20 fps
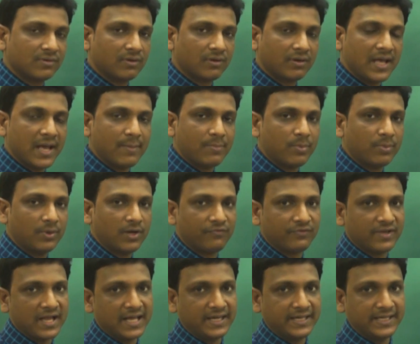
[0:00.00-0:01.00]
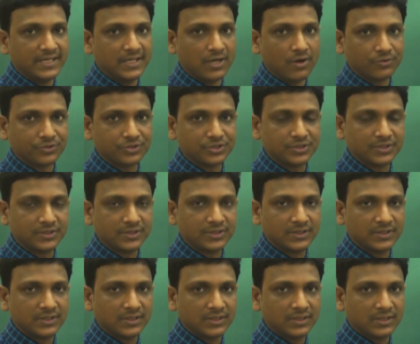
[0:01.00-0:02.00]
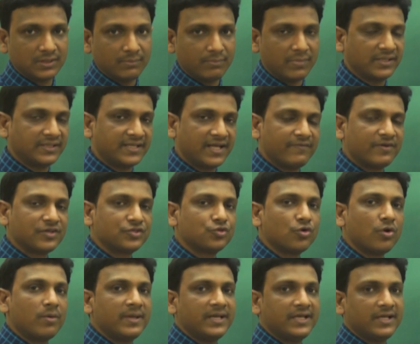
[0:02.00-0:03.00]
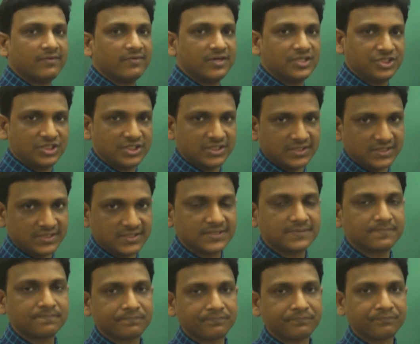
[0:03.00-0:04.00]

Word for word: are capable of carrying out. But there were so many questions.